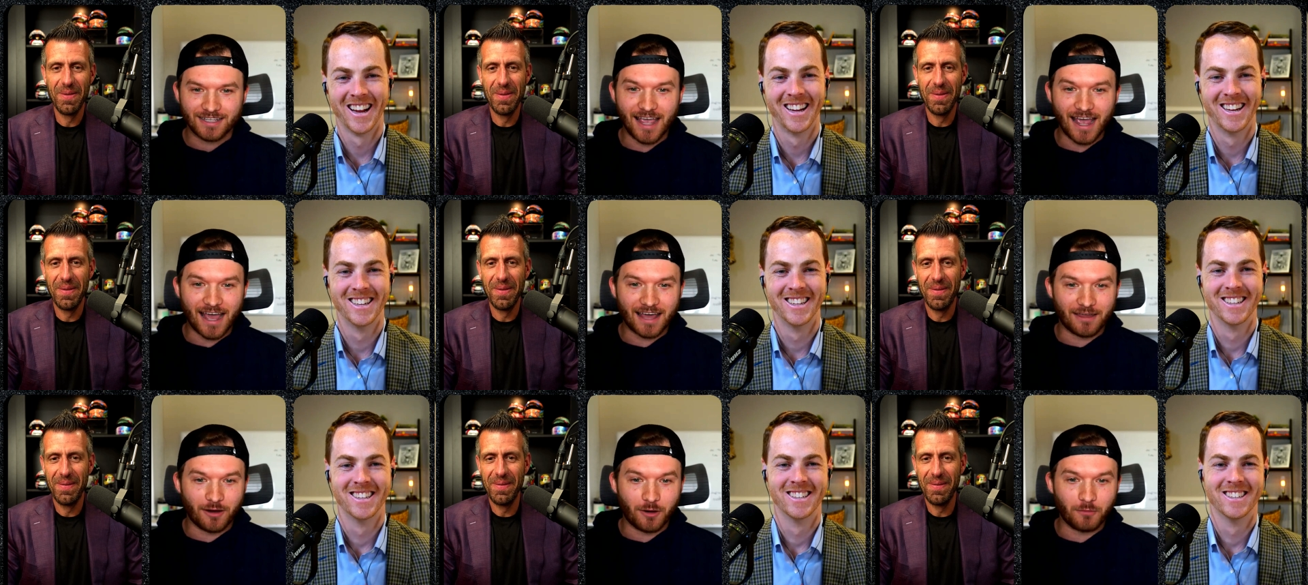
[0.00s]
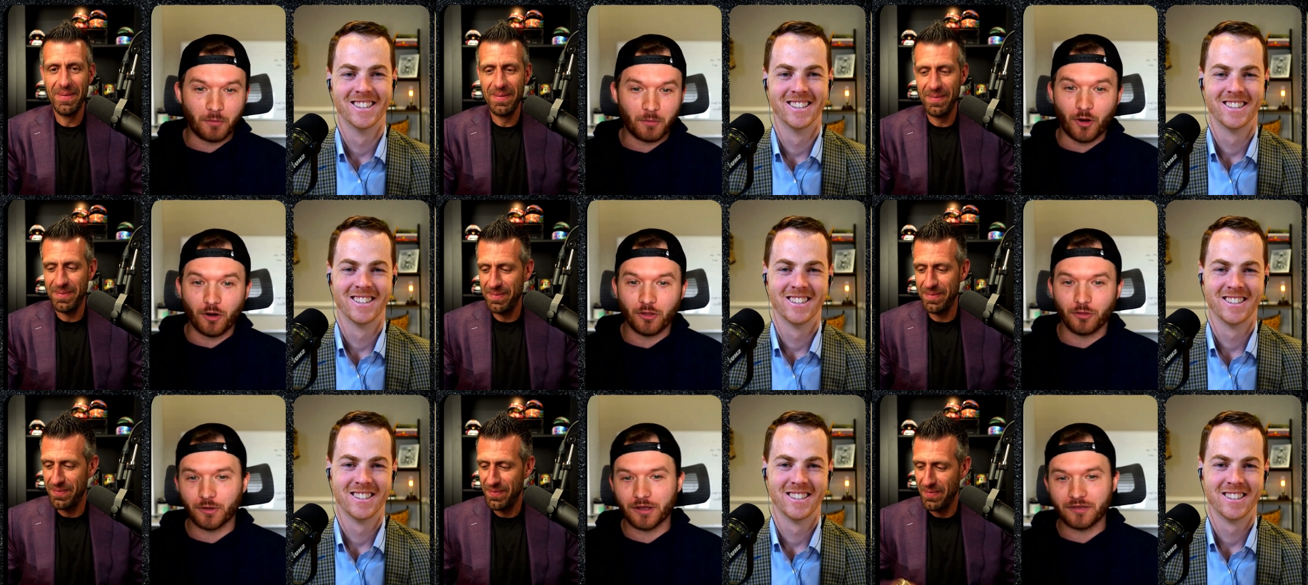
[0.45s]
Speaker 1: yeah,
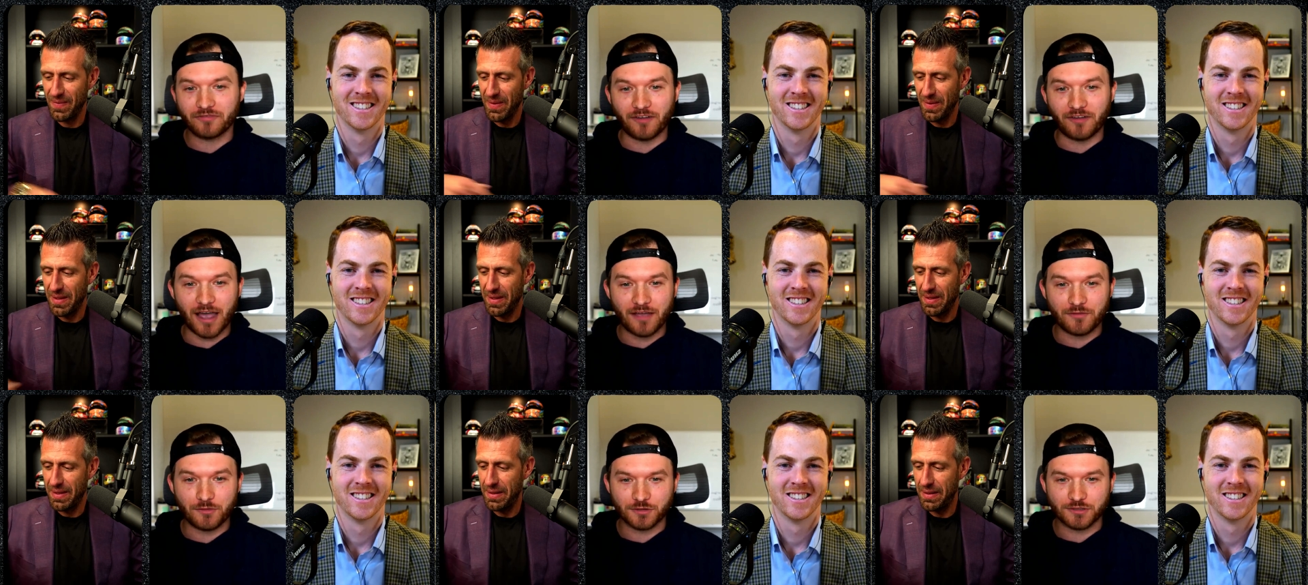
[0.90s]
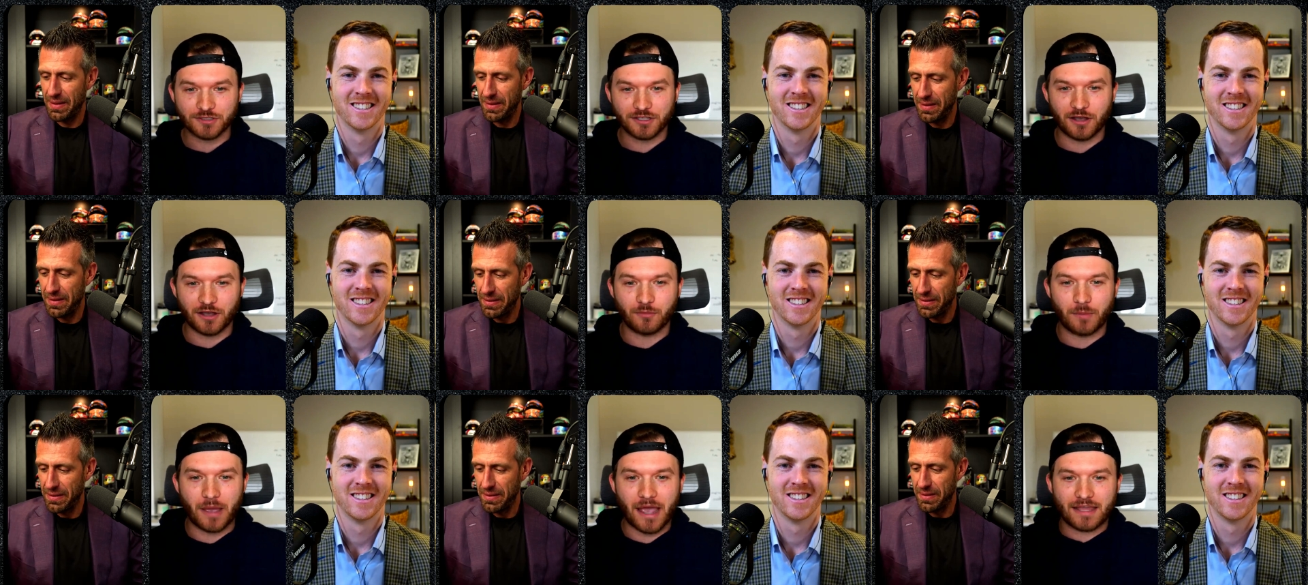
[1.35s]
all the way five years
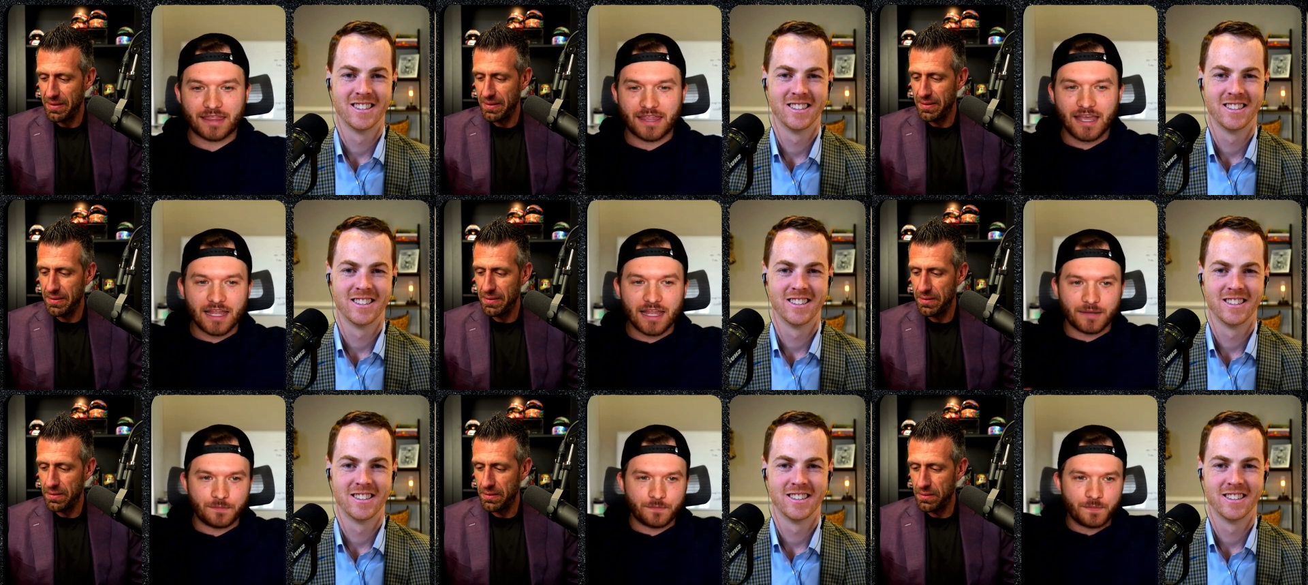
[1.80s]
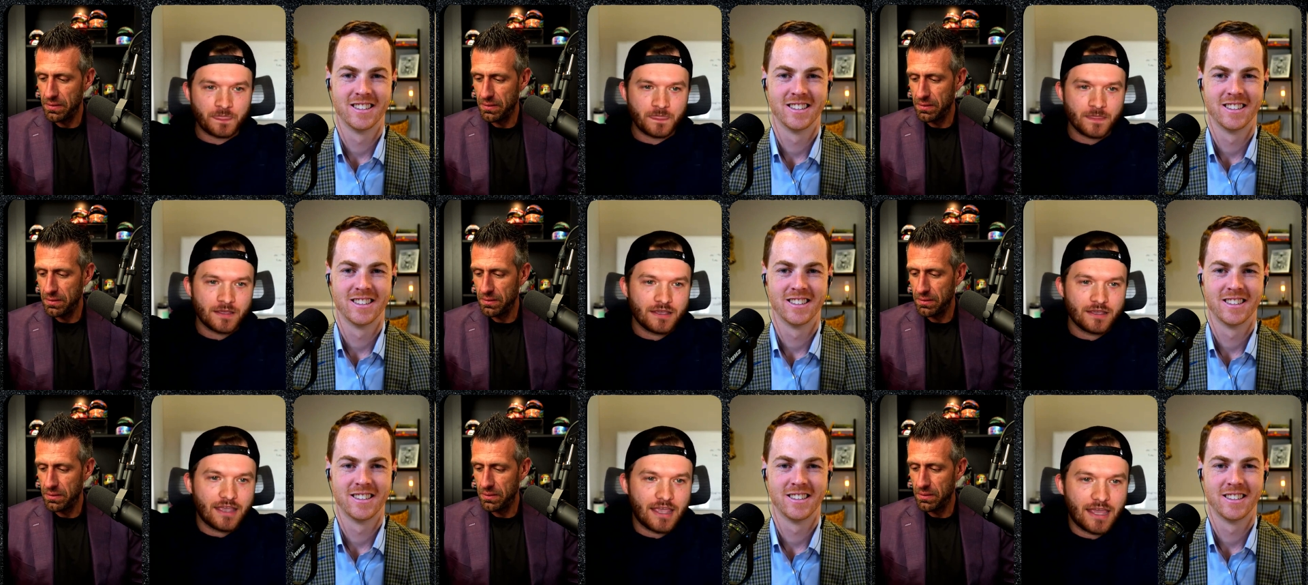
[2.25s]
ago back then,
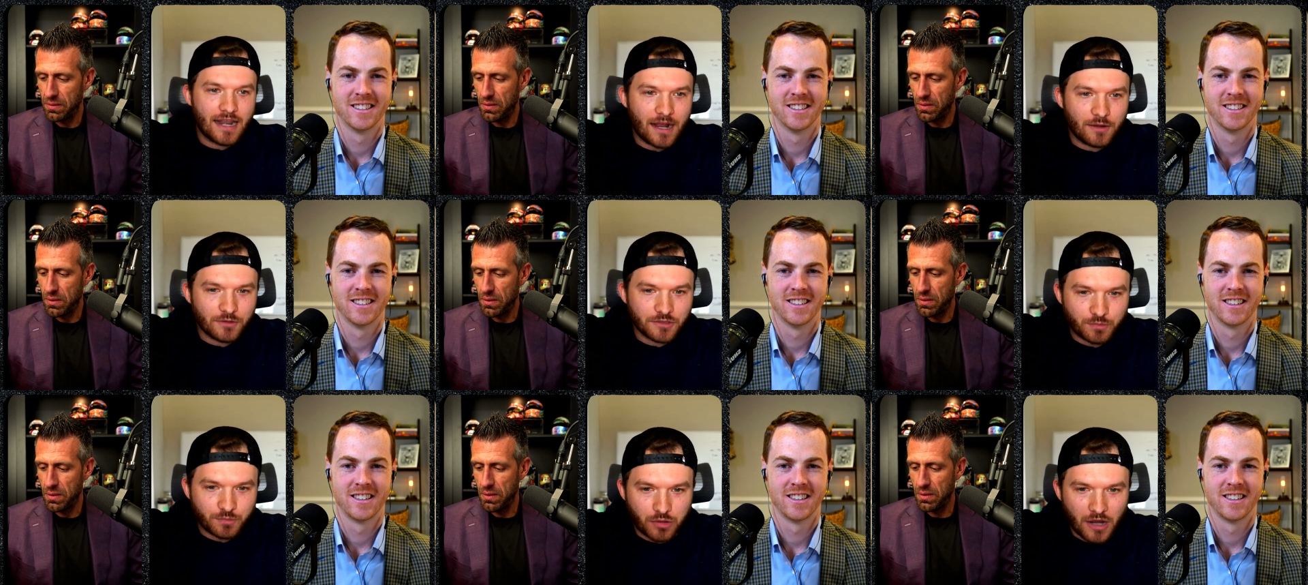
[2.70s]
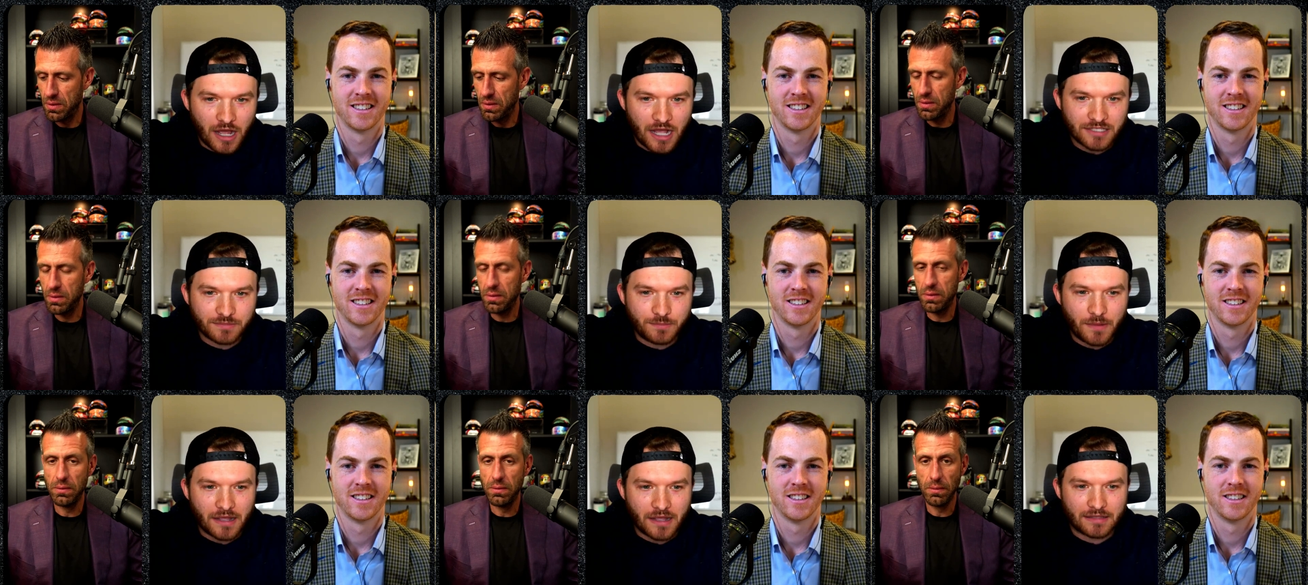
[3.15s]
and I was
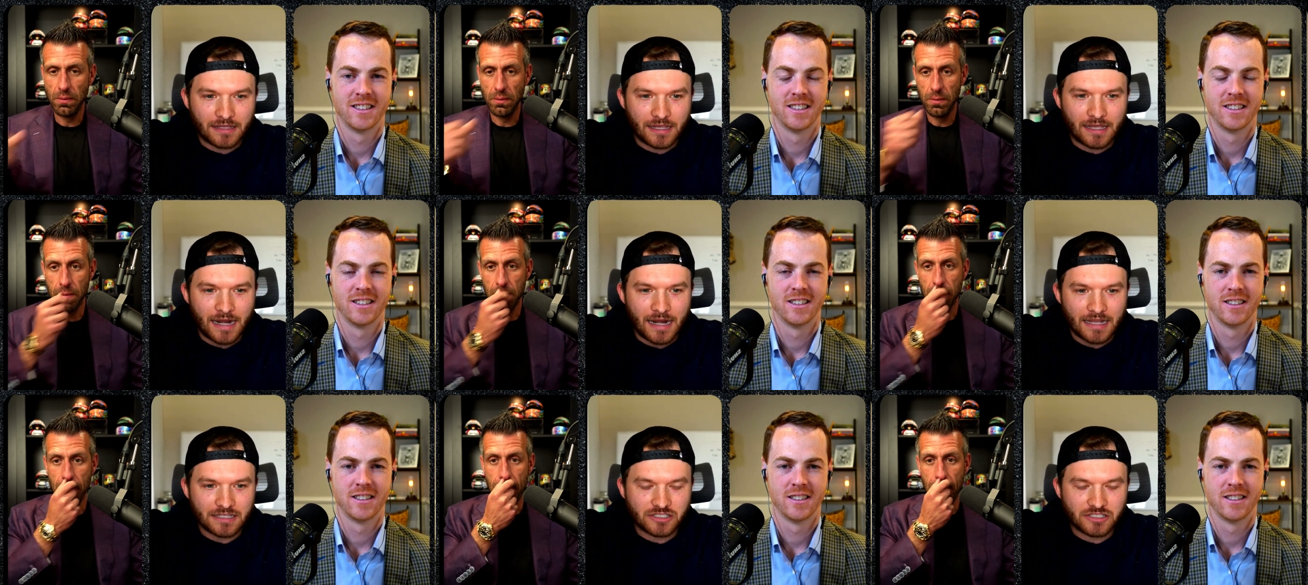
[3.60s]
prospecting, and I